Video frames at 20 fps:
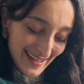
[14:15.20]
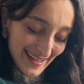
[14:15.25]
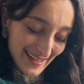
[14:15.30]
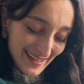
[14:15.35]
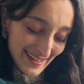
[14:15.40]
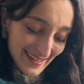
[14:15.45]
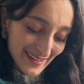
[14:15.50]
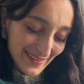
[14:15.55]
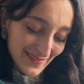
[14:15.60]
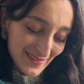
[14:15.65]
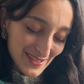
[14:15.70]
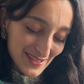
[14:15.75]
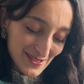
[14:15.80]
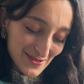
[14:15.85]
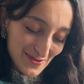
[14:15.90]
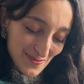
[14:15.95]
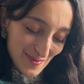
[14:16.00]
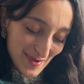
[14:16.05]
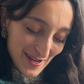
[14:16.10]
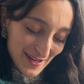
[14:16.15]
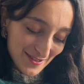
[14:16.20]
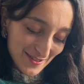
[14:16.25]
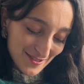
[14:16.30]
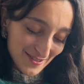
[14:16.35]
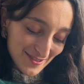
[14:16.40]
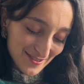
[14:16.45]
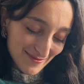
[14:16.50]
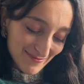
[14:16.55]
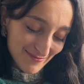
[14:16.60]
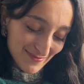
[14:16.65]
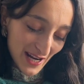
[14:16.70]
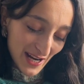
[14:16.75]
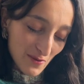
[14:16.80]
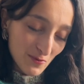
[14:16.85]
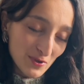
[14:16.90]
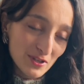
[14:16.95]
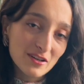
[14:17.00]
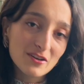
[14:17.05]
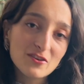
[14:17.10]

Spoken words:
I love it so much. I want to